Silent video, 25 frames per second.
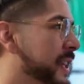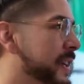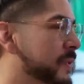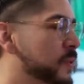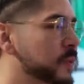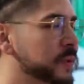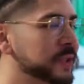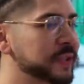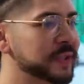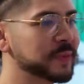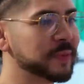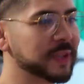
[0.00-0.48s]

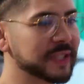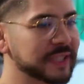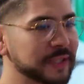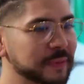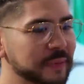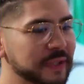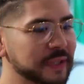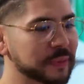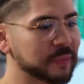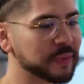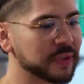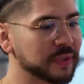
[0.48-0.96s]
Everyone just wants to
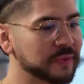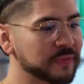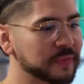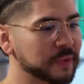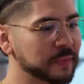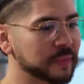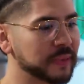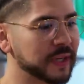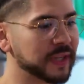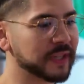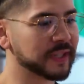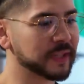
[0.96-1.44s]
be a pro
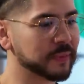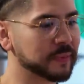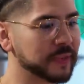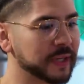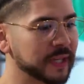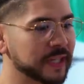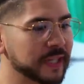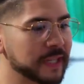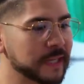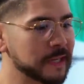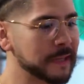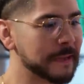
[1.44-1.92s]
footballer, but